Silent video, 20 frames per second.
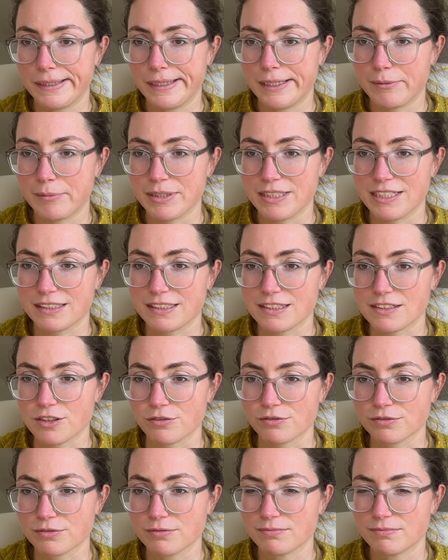Let me take this
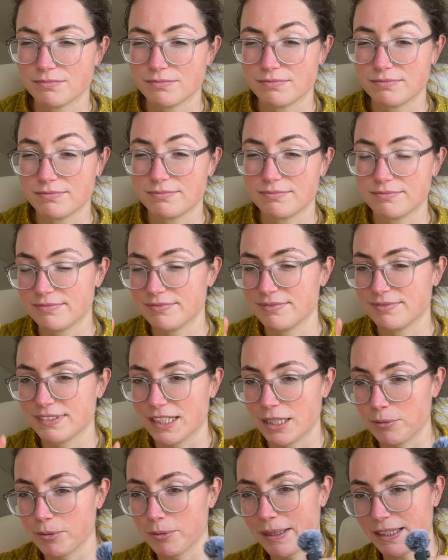off.
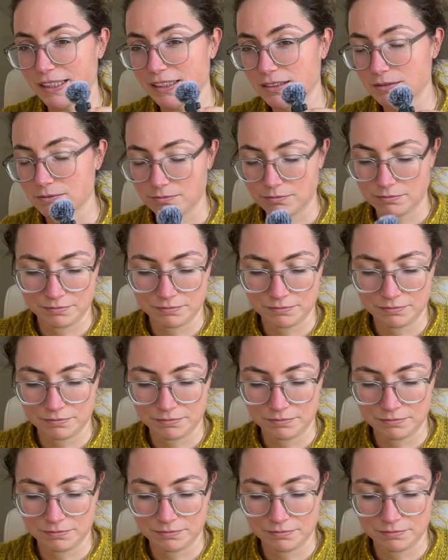I'll be back.